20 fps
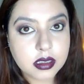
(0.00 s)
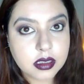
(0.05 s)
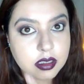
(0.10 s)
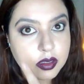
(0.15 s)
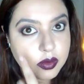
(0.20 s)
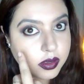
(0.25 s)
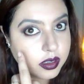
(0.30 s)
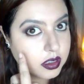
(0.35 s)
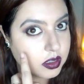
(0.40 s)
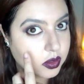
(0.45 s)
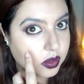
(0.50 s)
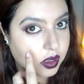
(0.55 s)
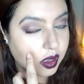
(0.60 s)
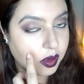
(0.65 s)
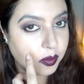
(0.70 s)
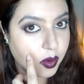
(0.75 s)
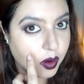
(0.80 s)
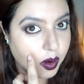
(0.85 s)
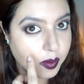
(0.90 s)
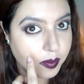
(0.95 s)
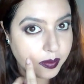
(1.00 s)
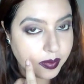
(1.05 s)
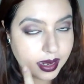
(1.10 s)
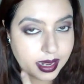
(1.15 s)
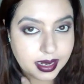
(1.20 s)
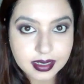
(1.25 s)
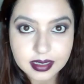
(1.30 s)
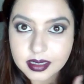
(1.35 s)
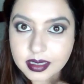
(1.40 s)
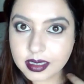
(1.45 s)
This one is looking more
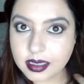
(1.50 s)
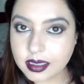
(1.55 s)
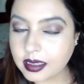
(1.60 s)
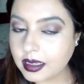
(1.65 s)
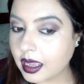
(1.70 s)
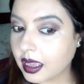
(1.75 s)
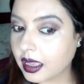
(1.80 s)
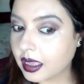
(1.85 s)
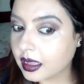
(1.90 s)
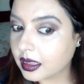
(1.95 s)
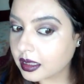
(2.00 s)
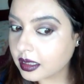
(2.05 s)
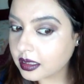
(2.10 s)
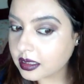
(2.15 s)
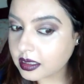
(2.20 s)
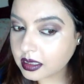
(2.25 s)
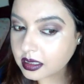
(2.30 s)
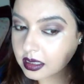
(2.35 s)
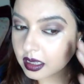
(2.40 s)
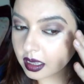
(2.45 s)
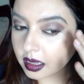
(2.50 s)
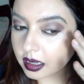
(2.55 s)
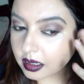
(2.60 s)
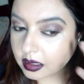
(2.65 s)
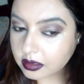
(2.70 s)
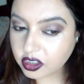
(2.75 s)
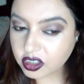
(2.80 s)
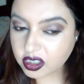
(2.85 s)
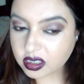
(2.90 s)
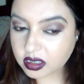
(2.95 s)
blended, and this is like
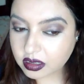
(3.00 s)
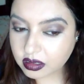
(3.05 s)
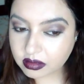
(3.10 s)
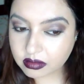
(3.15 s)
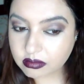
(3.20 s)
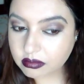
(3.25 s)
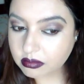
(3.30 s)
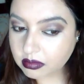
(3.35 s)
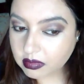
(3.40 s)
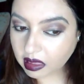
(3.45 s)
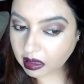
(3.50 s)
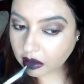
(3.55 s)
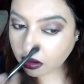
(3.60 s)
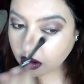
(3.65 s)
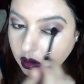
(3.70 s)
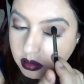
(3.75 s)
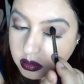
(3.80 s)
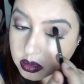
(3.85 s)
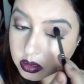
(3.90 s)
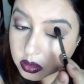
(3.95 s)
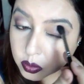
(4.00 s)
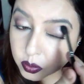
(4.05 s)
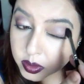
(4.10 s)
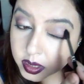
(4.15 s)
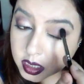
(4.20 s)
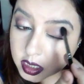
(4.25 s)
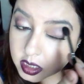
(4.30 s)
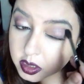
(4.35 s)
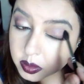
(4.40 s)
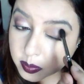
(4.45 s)
just there, so
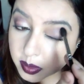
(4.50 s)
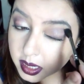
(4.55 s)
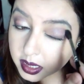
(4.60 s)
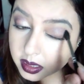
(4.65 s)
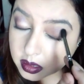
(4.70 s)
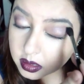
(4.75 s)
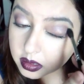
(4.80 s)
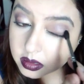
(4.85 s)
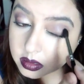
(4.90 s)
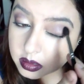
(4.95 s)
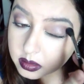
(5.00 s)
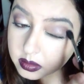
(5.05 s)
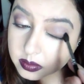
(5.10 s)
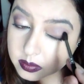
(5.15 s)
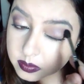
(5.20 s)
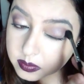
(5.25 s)
we need to blend it.